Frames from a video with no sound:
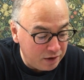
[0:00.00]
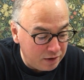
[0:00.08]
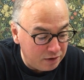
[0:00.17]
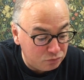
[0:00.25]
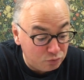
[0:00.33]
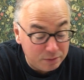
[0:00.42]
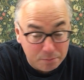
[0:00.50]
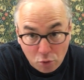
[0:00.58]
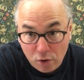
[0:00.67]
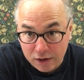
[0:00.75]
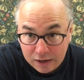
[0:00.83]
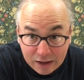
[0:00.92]
his
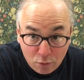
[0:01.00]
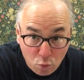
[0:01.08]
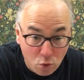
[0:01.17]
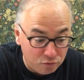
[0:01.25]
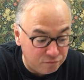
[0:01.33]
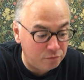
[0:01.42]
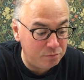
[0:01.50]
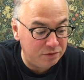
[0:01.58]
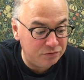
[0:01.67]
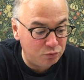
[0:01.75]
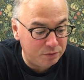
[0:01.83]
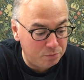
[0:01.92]
report, and I quote from
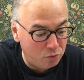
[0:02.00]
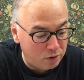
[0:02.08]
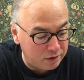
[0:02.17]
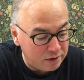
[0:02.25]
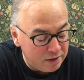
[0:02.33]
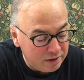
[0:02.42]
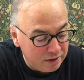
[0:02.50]
his report.